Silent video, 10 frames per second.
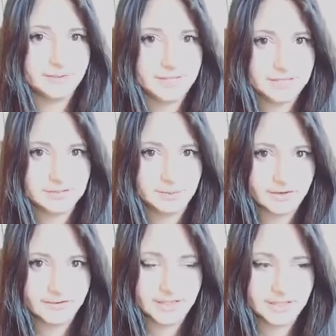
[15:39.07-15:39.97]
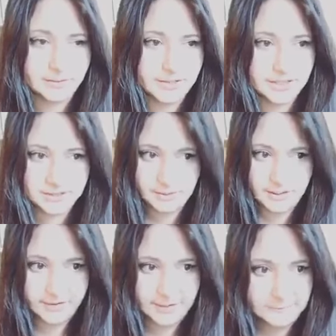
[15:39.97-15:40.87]
We need to worry. We need to
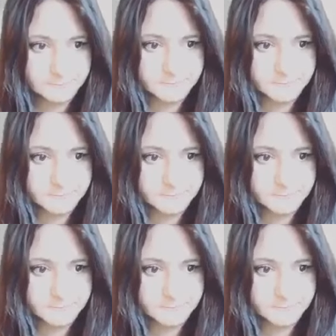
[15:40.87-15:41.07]
worry.